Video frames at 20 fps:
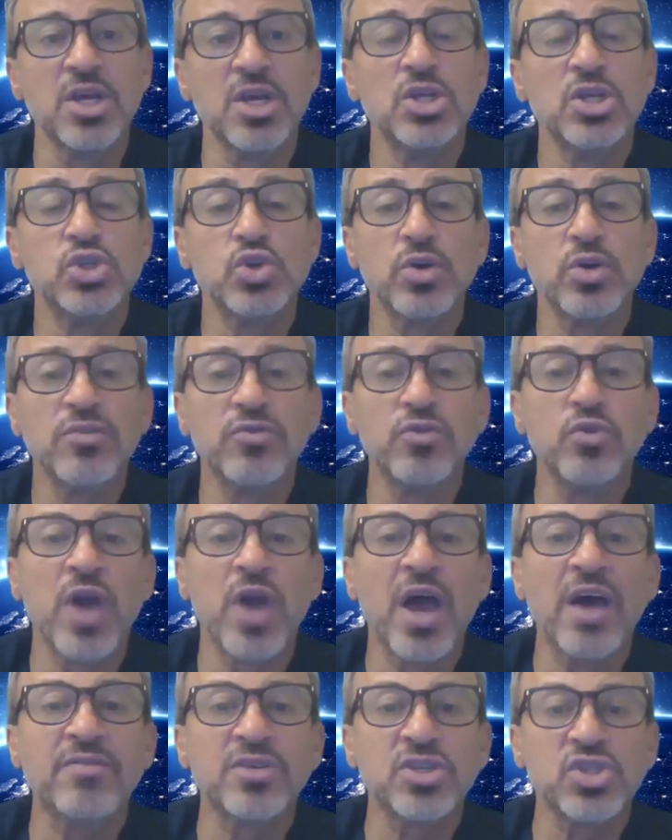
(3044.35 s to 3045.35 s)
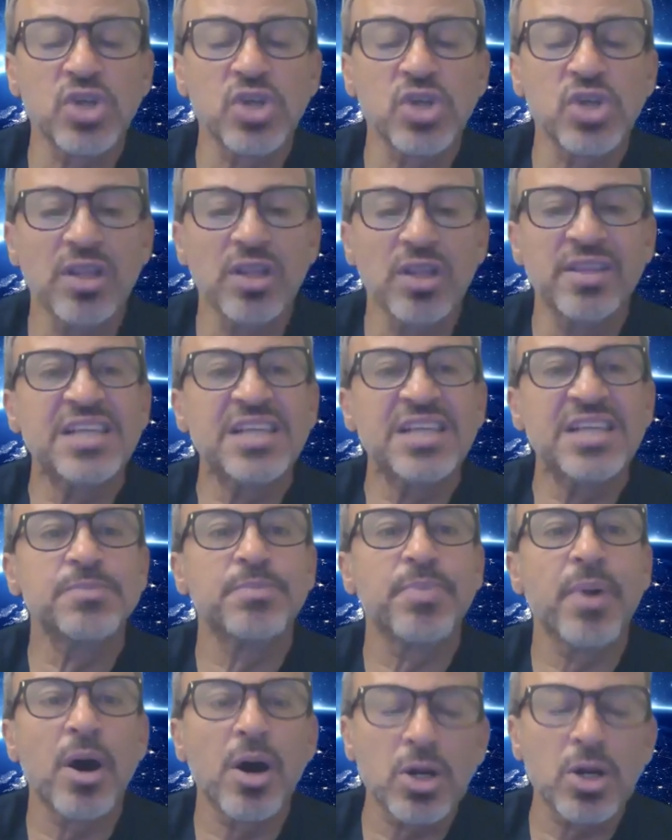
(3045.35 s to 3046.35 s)
So if you have a child that has
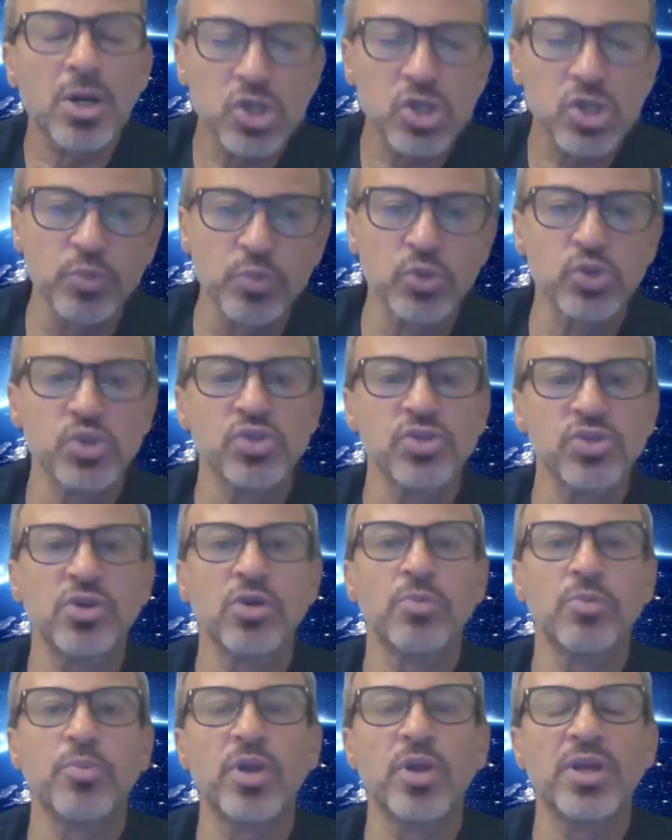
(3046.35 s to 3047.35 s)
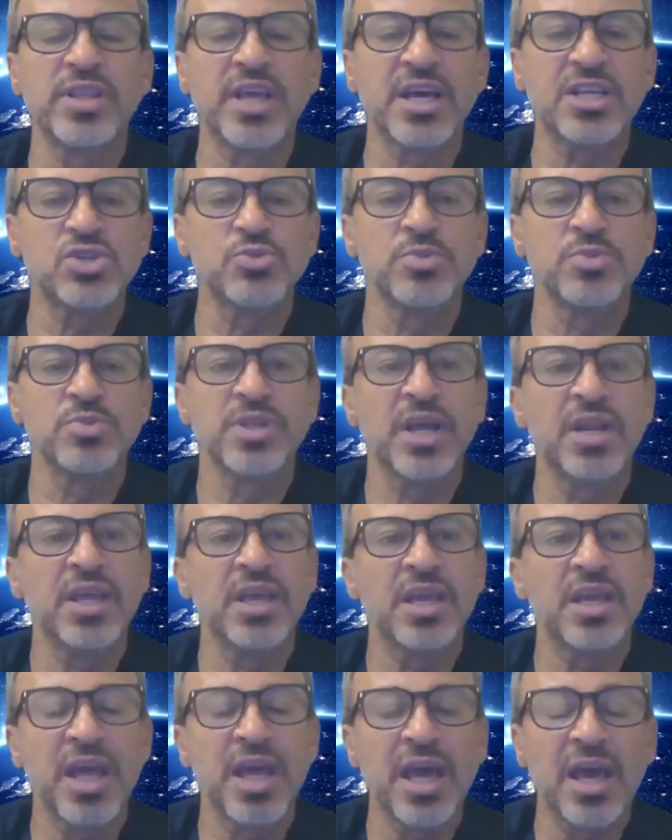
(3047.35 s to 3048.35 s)
partial posterior pole attachment and he
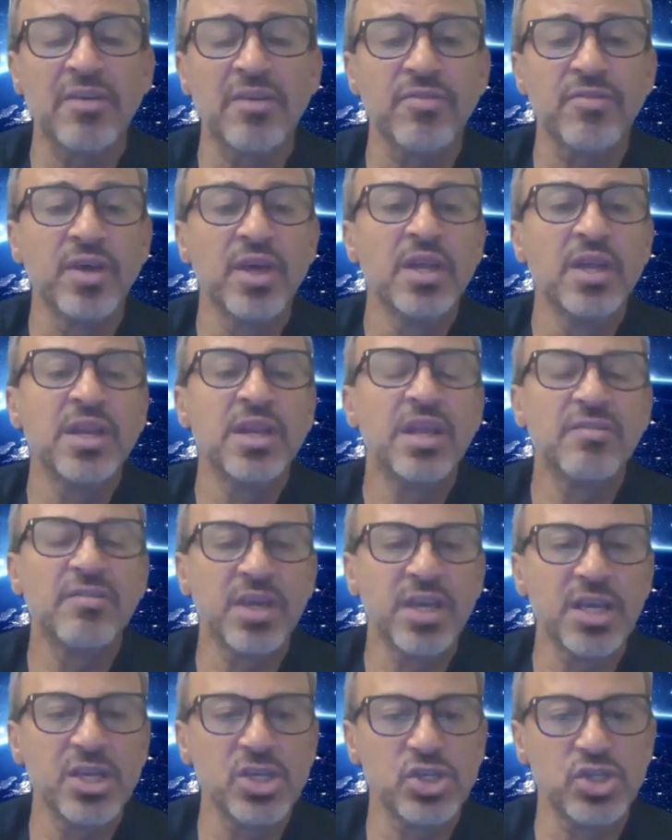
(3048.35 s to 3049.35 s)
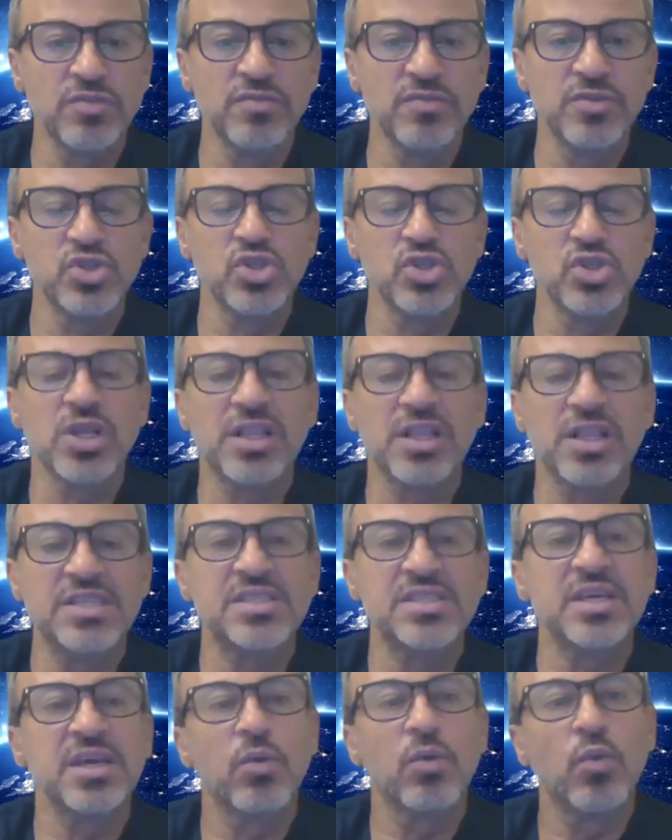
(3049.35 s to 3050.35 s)
can have navigation vision, at
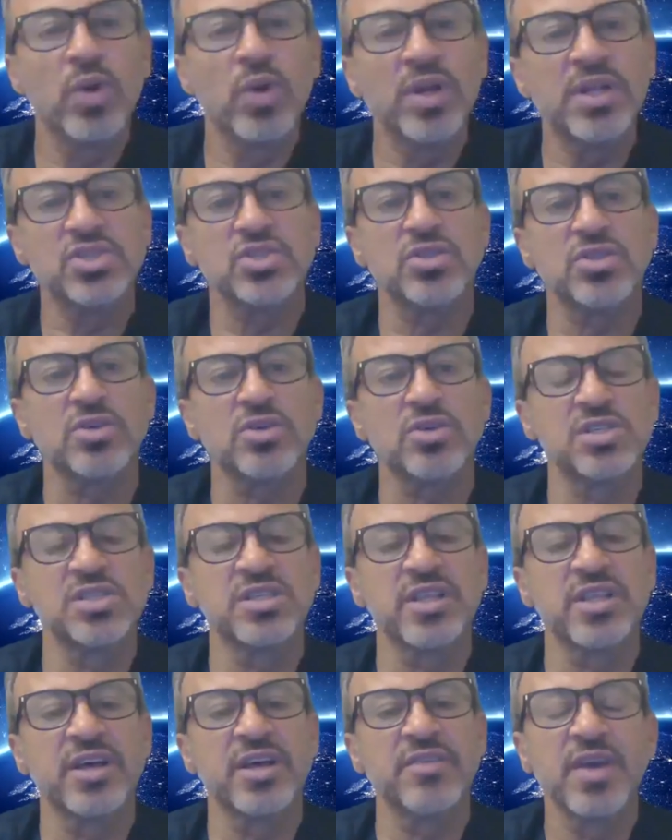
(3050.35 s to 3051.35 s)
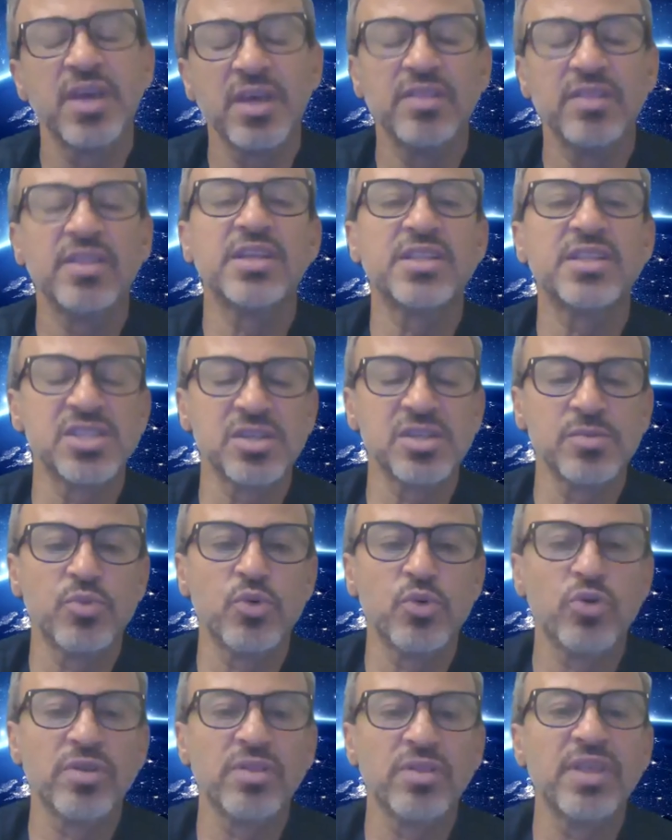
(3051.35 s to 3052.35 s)
least when he starts his life, that is
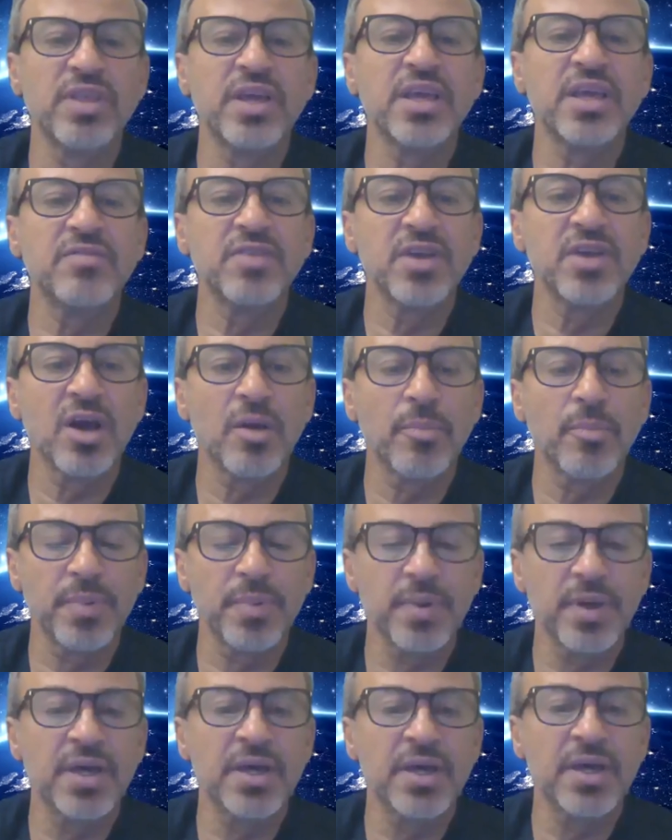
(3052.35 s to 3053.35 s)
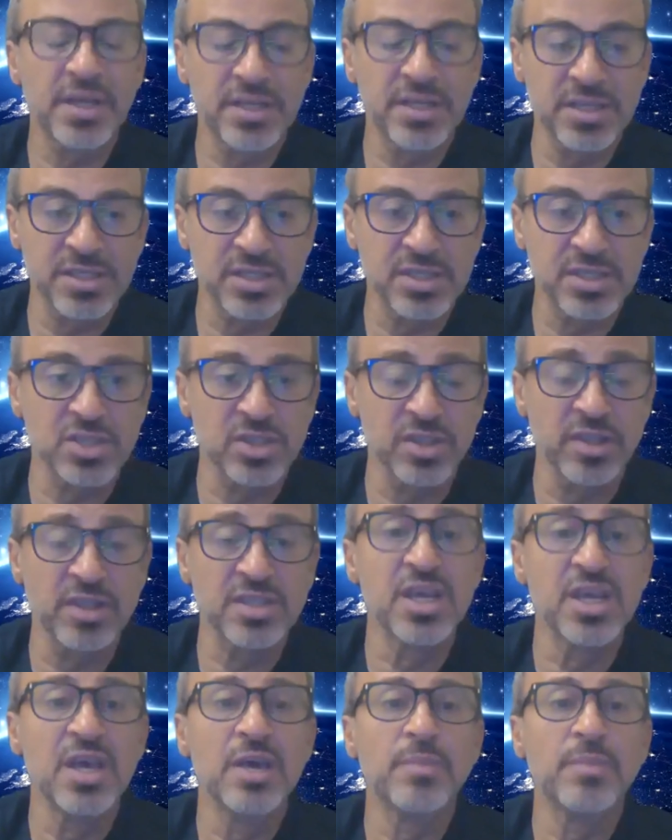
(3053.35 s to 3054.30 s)
important than giving up such things.